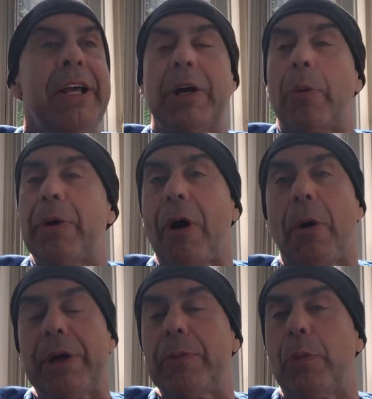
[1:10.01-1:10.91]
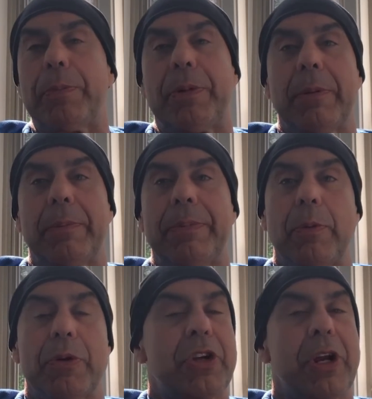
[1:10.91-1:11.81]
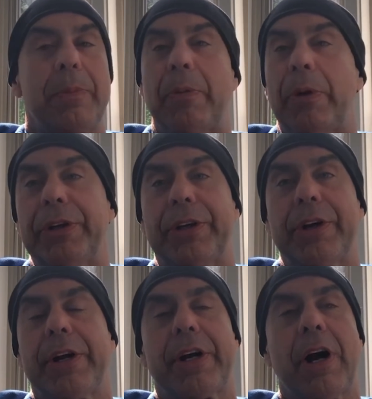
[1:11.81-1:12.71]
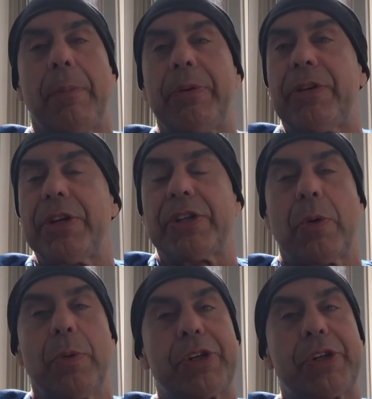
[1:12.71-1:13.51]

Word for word: you know, we thought he would gonna be was gonna be really good in a competition.